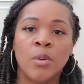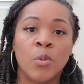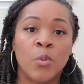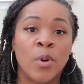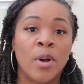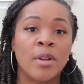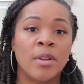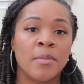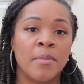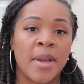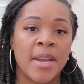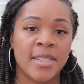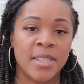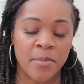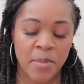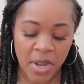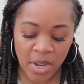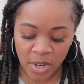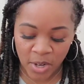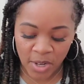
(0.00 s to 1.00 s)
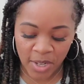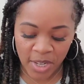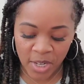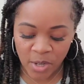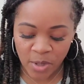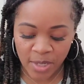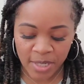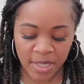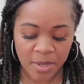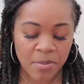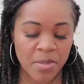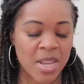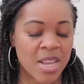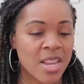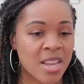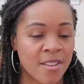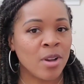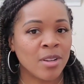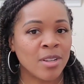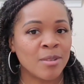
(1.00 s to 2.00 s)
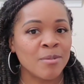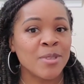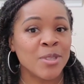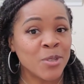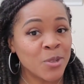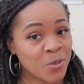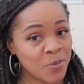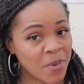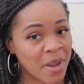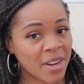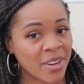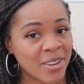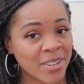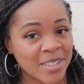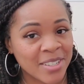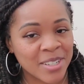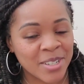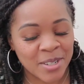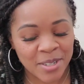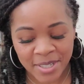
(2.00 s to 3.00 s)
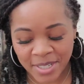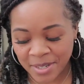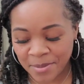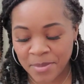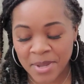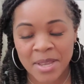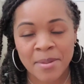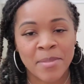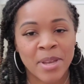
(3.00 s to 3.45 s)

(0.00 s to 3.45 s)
Welcome back to My Curly Girls and Me. Welcome to My Curly Girls and Me.